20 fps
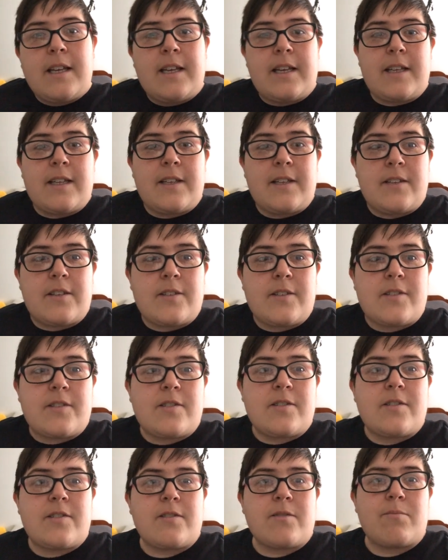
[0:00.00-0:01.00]

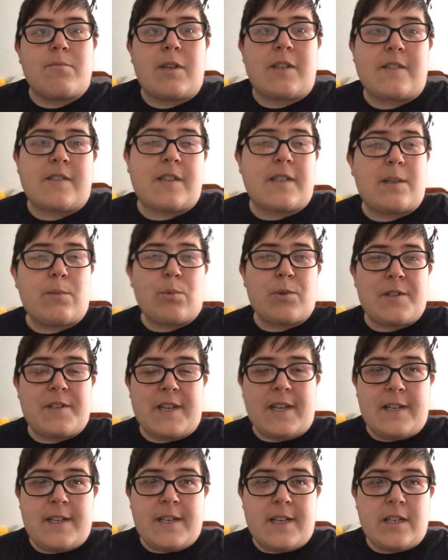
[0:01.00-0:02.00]
is basically
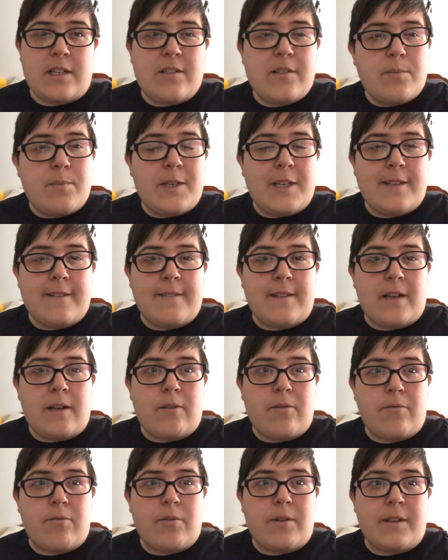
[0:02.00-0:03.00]
pretending to be in
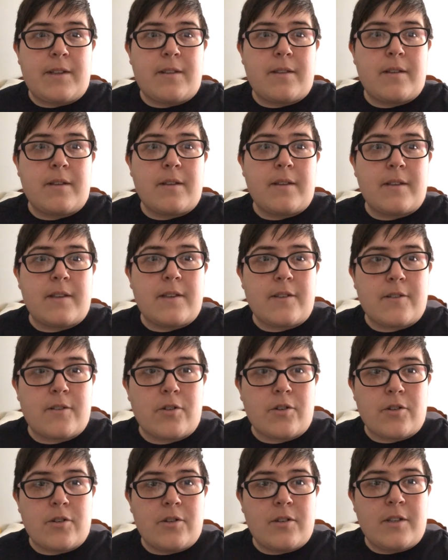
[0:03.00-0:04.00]
love with this
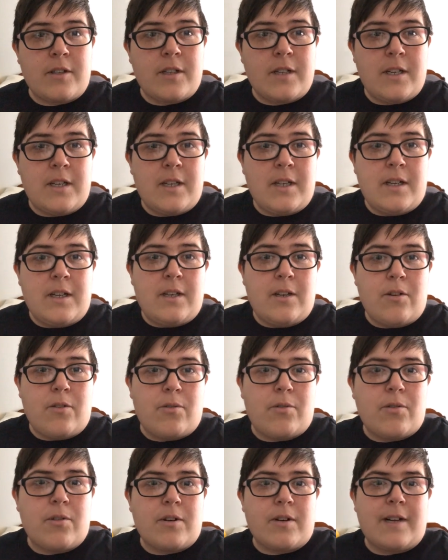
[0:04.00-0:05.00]
girl
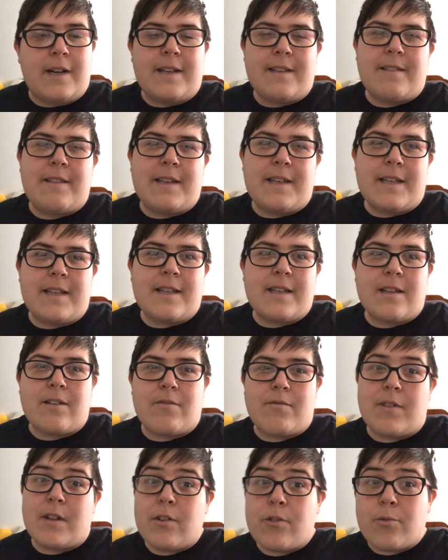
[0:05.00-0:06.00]
or I think
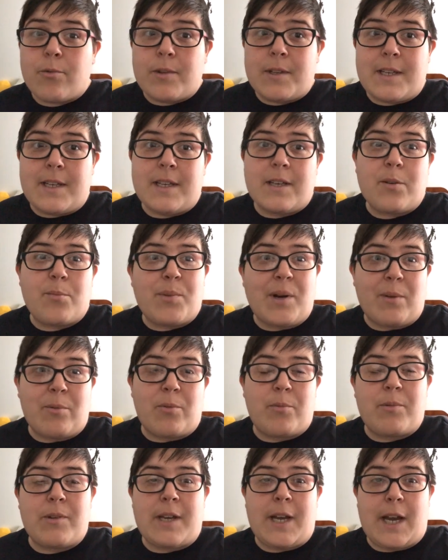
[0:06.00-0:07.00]
eventually he'll
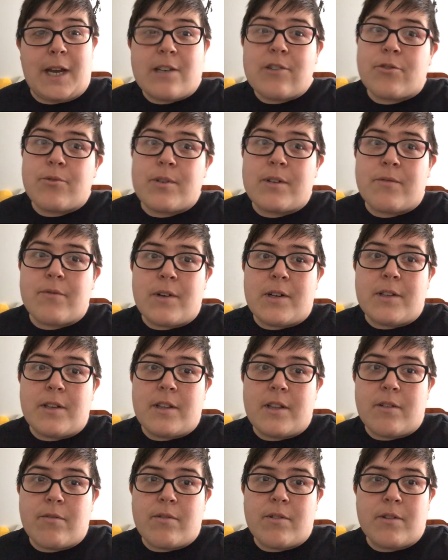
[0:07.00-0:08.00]
probably actually fall
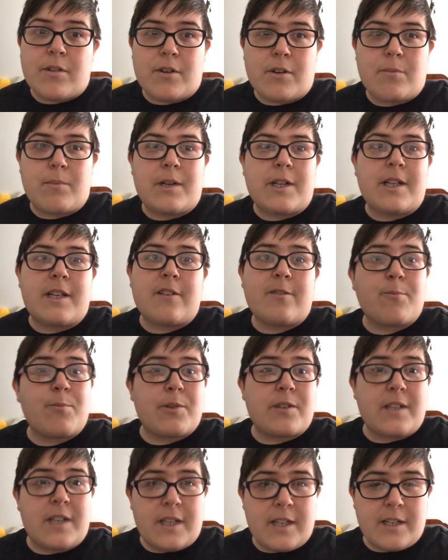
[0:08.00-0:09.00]
in love with her, but he's
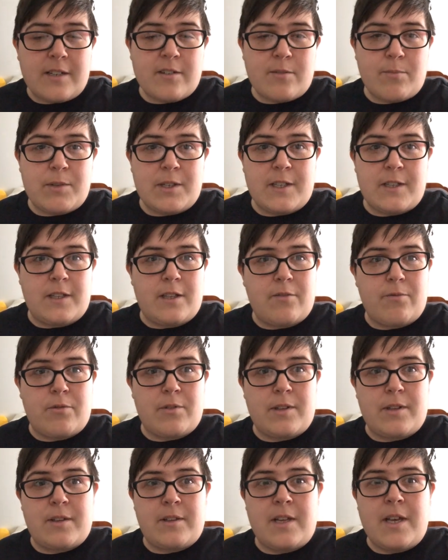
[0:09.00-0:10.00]
pretending to be in love
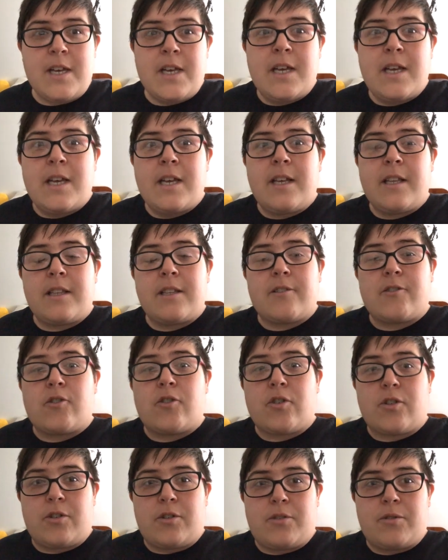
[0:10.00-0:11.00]
with this
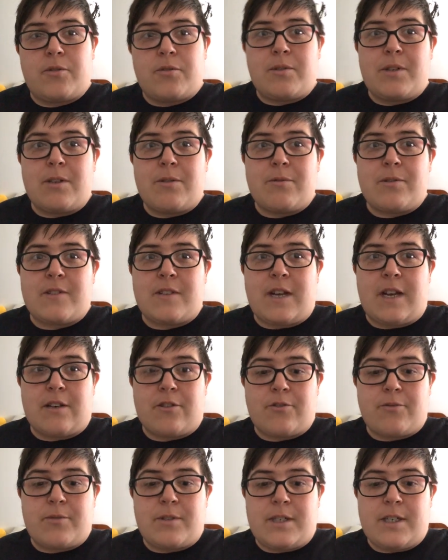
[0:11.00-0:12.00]
girl who he was
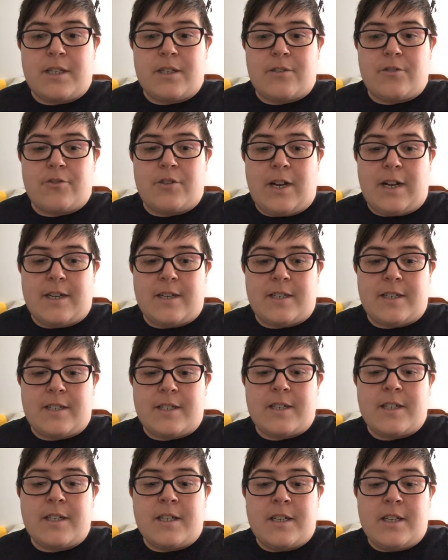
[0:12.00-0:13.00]
actually
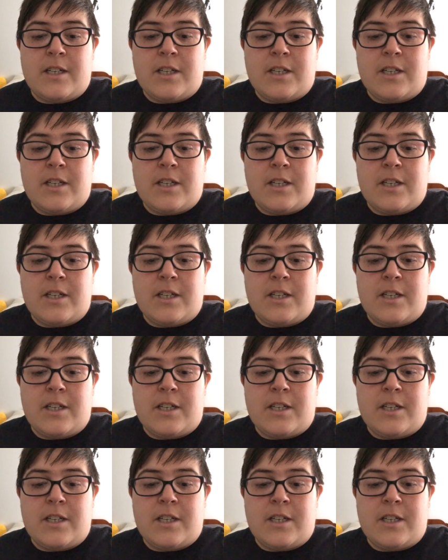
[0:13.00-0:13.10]
contracted